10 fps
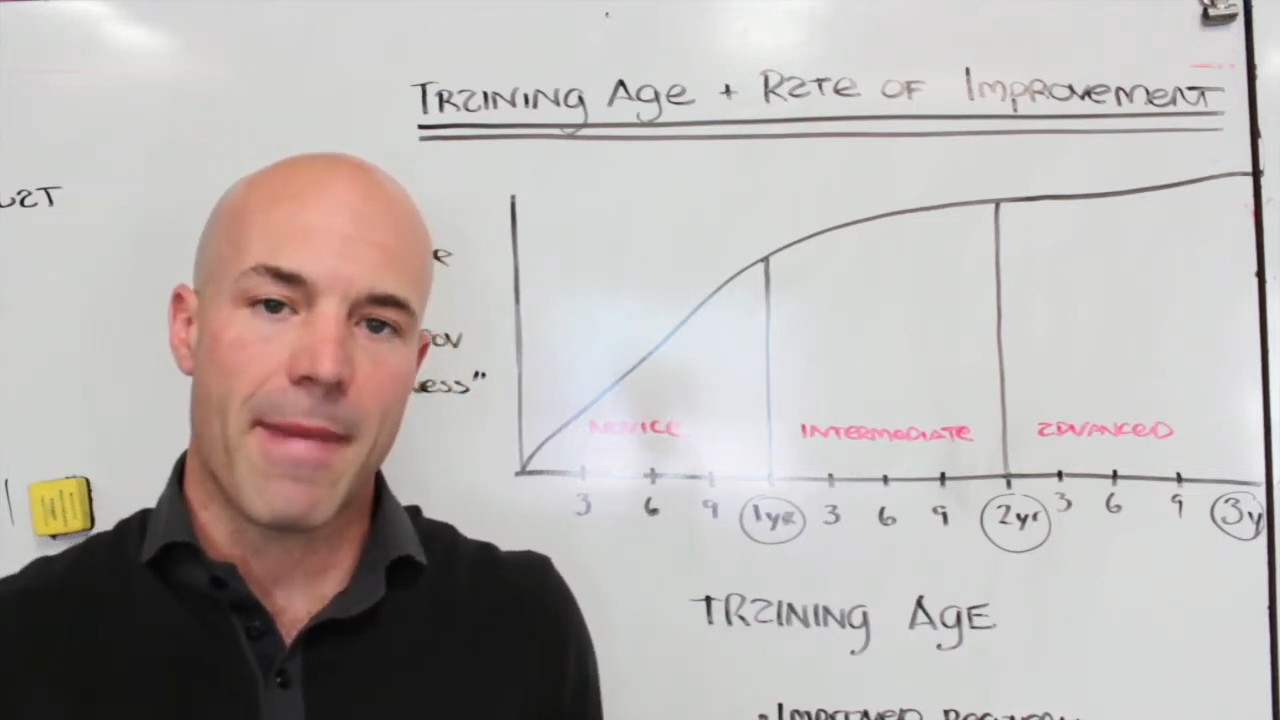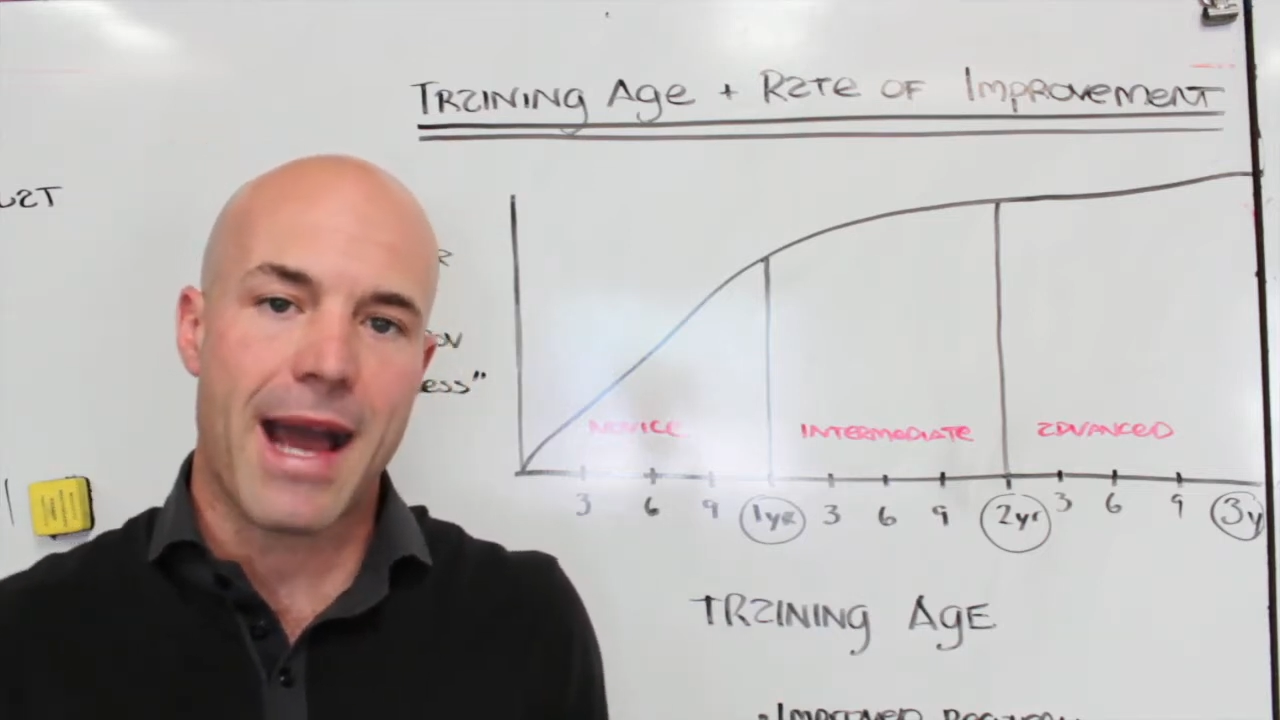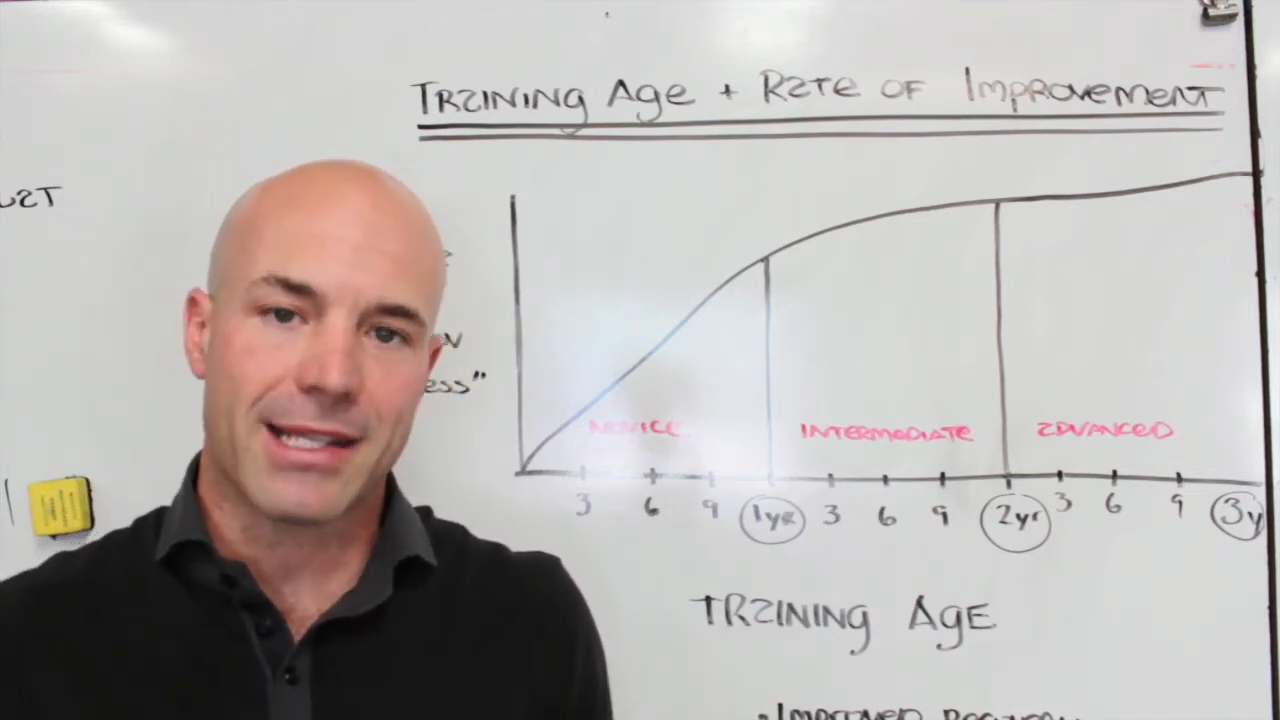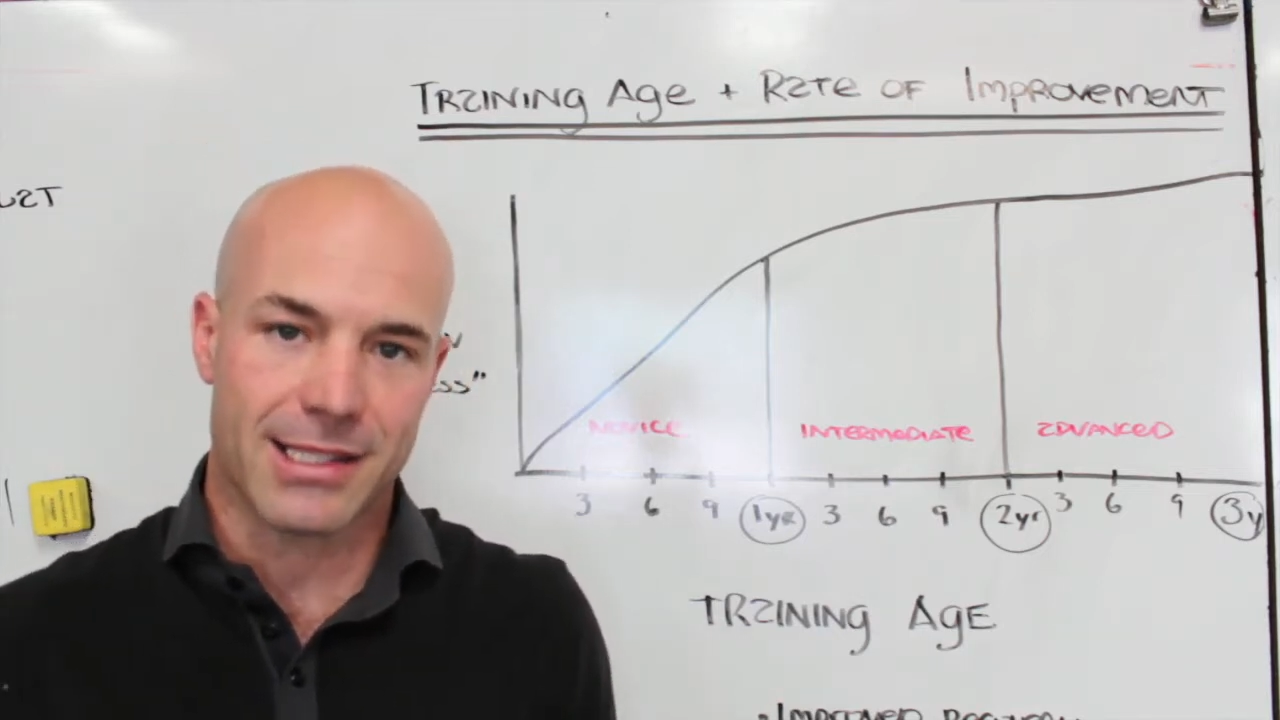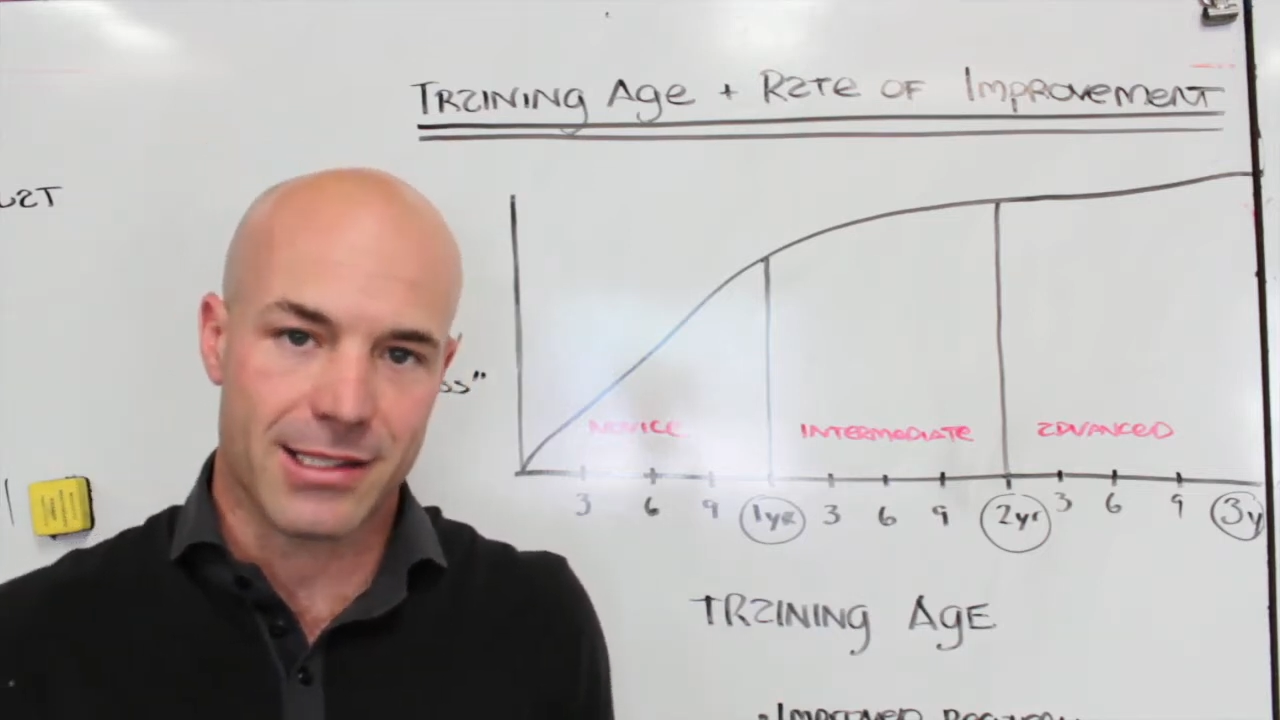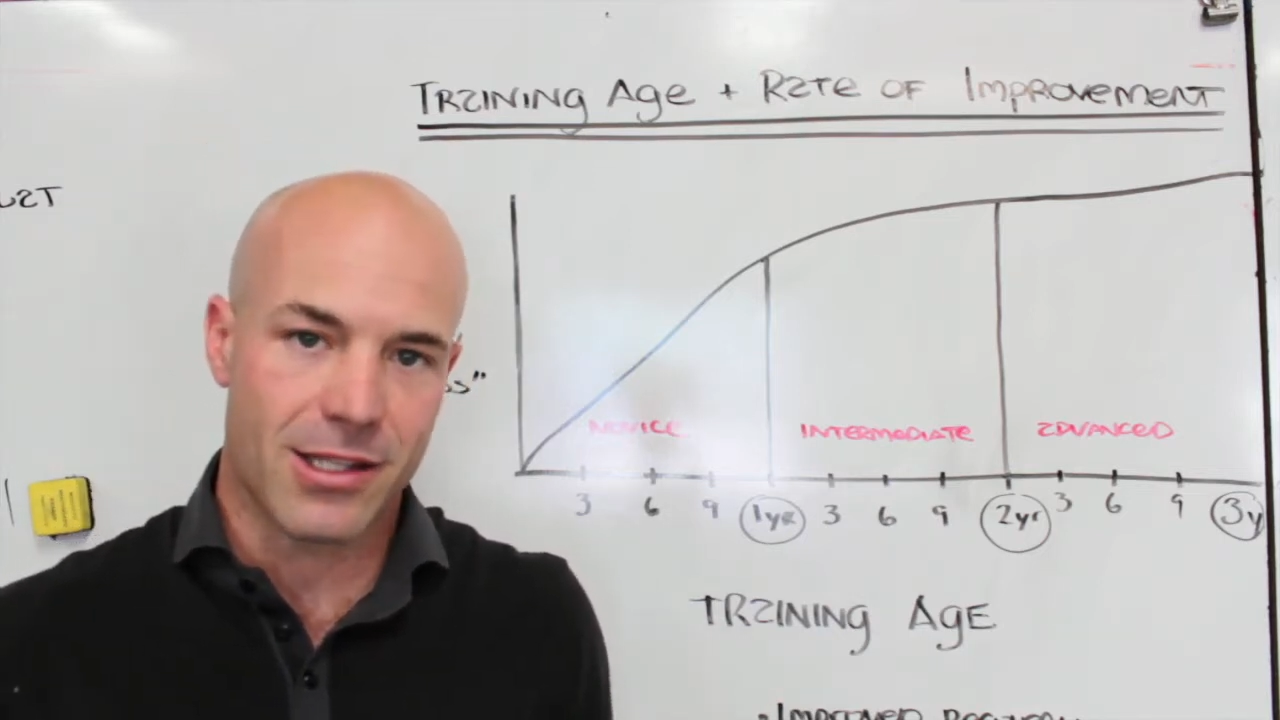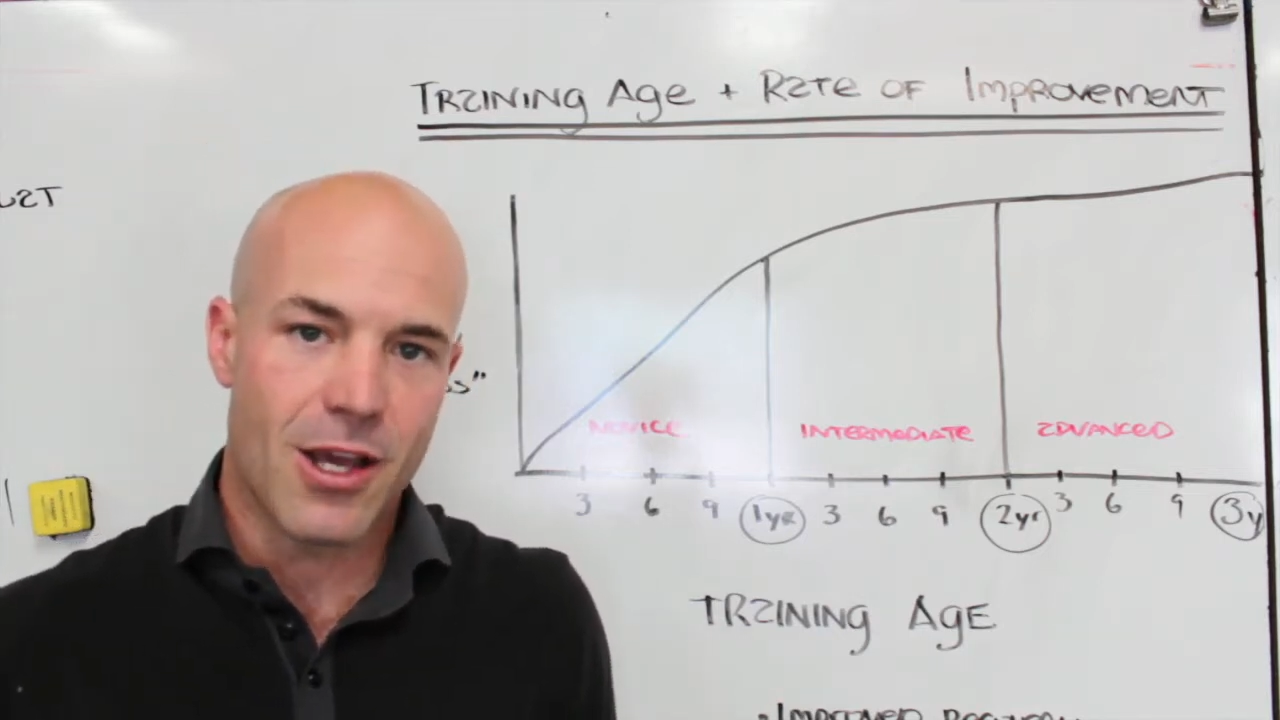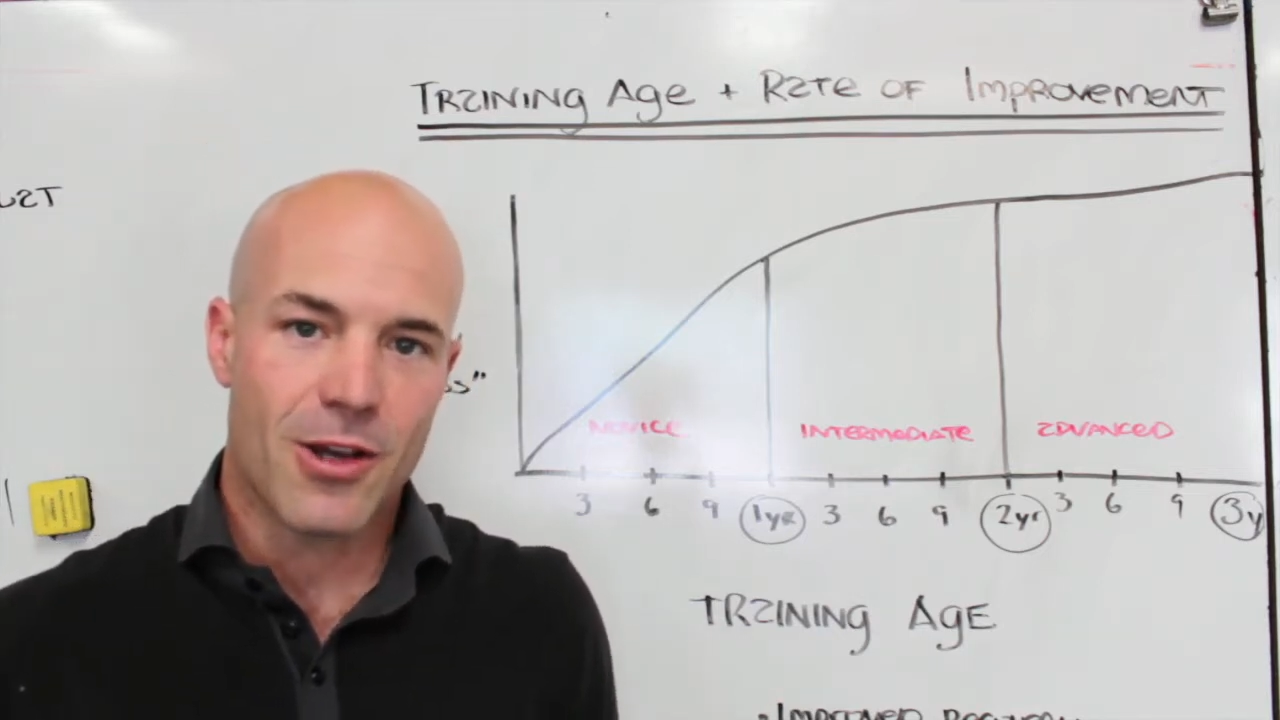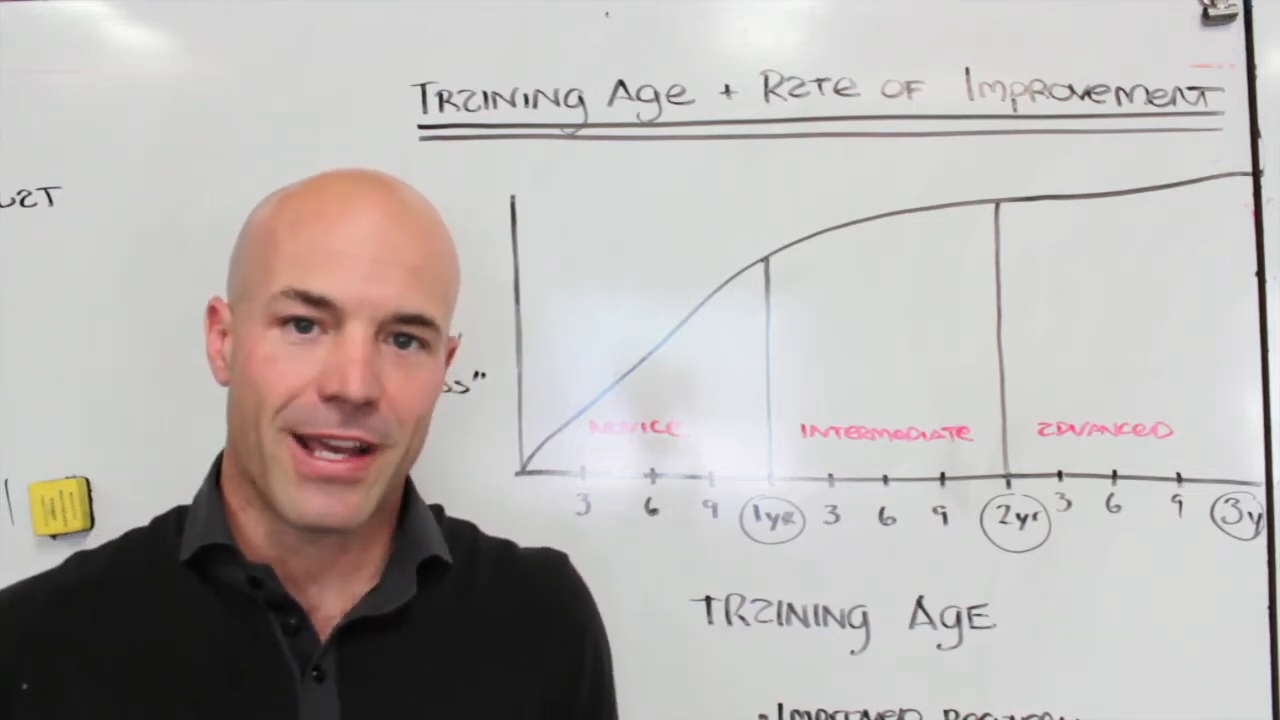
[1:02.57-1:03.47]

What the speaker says: maxes,